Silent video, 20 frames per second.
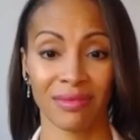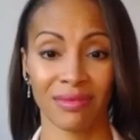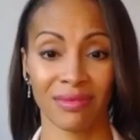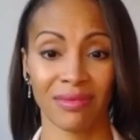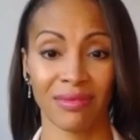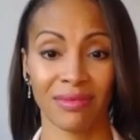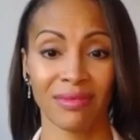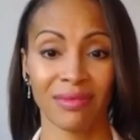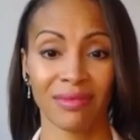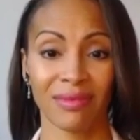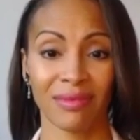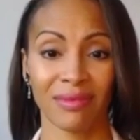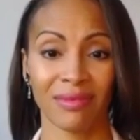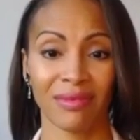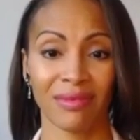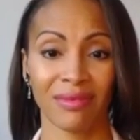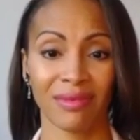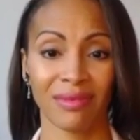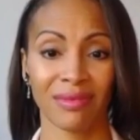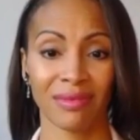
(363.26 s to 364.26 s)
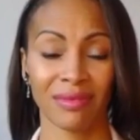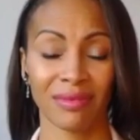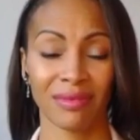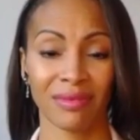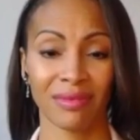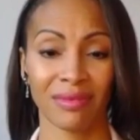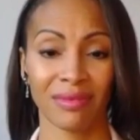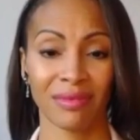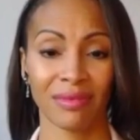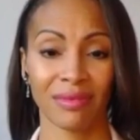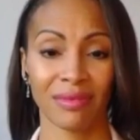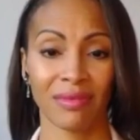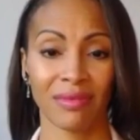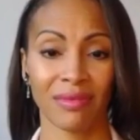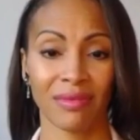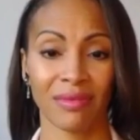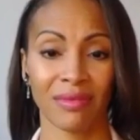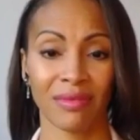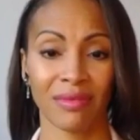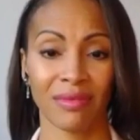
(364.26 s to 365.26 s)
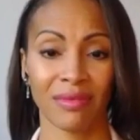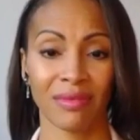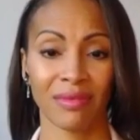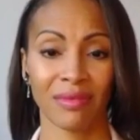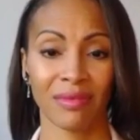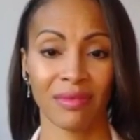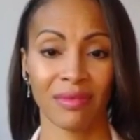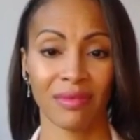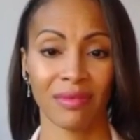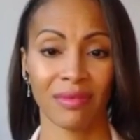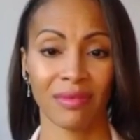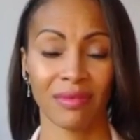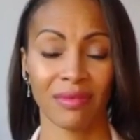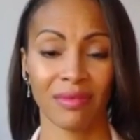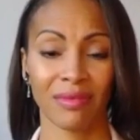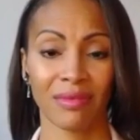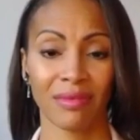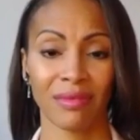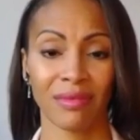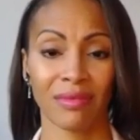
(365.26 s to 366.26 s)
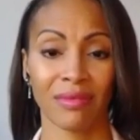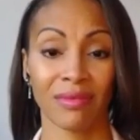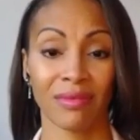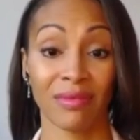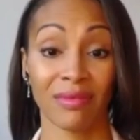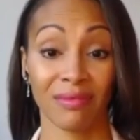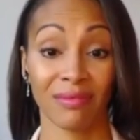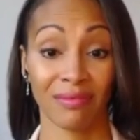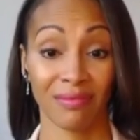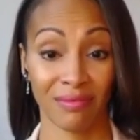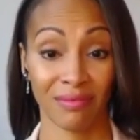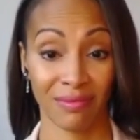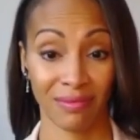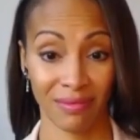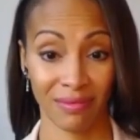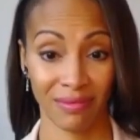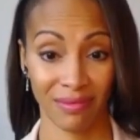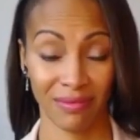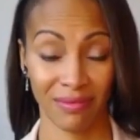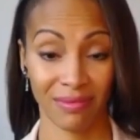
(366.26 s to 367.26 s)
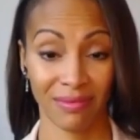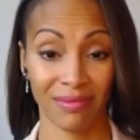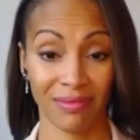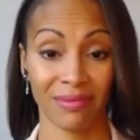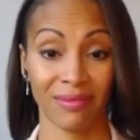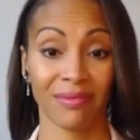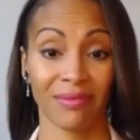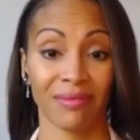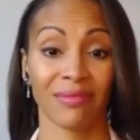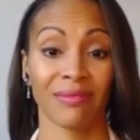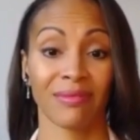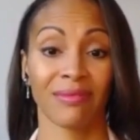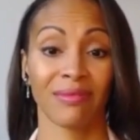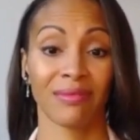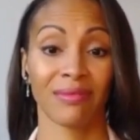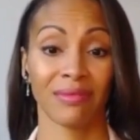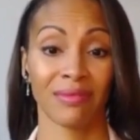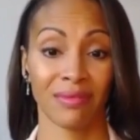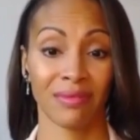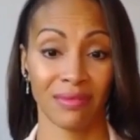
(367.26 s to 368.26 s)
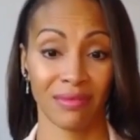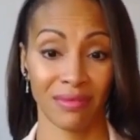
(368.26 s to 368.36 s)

[no speech]